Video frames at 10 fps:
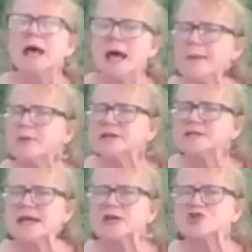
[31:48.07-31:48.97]
I'm going to
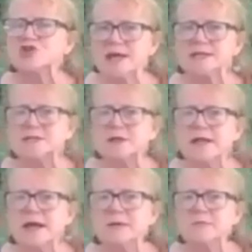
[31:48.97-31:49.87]
take a chance on
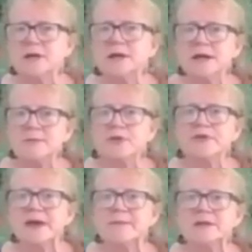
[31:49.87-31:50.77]
them and put
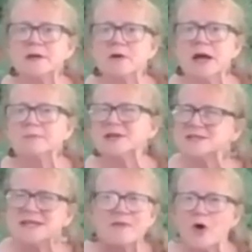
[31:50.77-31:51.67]
them in the ground because
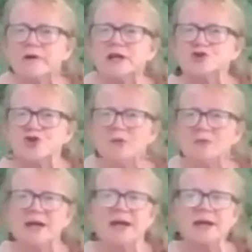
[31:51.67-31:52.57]
they've already
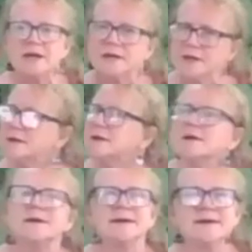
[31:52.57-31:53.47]
germinated.
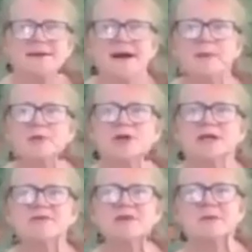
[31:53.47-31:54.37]
I'm going to
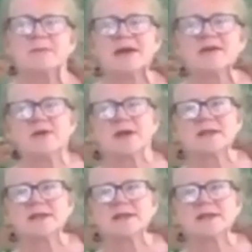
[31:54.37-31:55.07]
give them the benefit of the